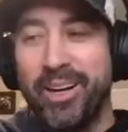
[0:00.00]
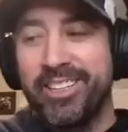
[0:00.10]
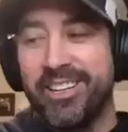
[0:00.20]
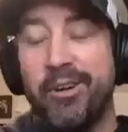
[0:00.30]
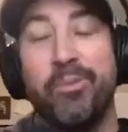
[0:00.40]

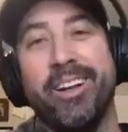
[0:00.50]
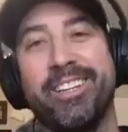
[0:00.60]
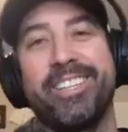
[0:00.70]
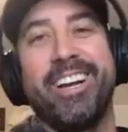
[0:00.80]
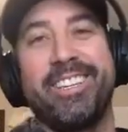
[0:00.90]
to
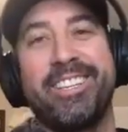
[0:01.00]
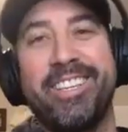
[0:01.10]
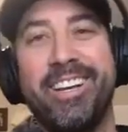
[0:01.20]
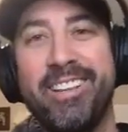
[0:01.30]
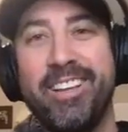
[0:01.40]
coupon sites
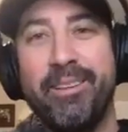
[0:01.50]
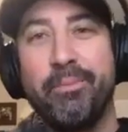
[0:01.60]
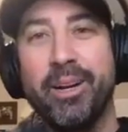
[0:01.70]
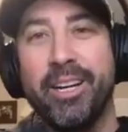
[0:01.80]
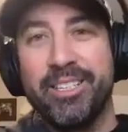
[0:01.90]
that
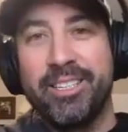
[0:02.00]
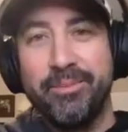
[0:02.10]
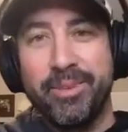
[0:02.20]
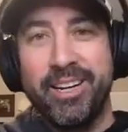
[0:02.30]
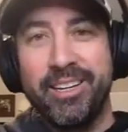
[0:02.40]
bring
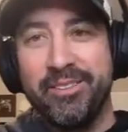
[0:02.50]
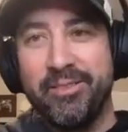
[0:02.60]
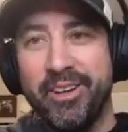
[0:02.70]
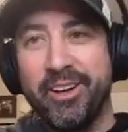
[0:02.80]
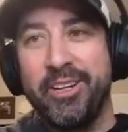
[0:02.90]
some kind of
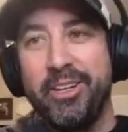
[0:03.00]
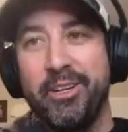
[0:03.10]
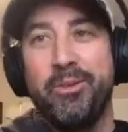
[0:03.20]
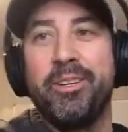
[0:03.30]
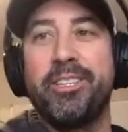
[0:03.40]

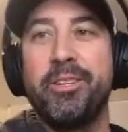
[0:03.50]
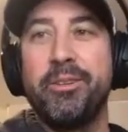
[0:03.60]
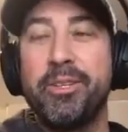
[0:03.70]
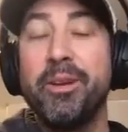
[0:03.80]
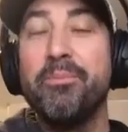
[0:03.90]
value
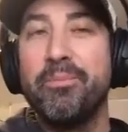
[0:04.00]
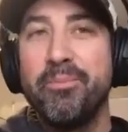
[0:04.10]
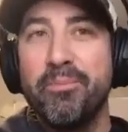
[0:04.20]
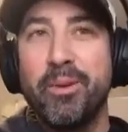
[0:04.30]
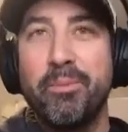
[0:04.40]
to
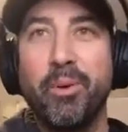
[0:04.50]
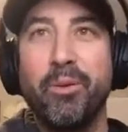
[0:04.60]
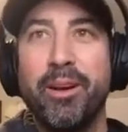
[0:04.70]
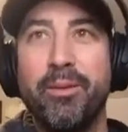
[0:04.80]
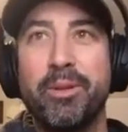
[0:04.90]
some
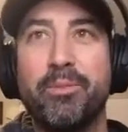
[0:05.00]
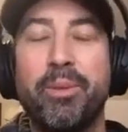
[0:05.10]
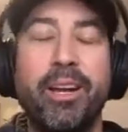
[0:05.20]
programs, but